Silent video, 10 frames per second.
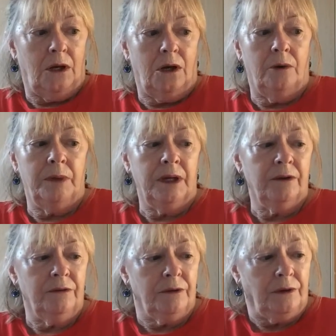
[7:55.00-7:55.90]

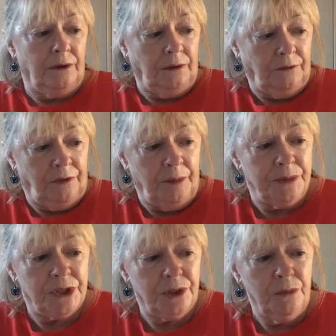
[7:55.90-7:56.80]
Coming from
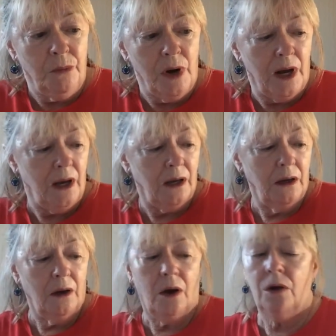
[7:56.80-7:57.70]
somewhere
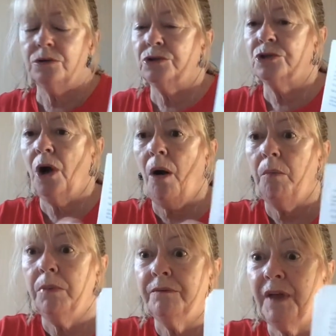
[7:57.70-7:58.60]
on top
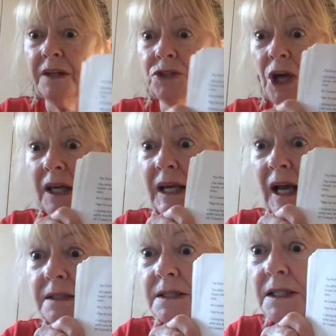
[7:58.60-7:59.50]
of that
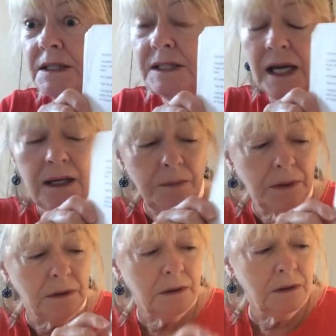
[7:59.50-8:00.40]
gigantic table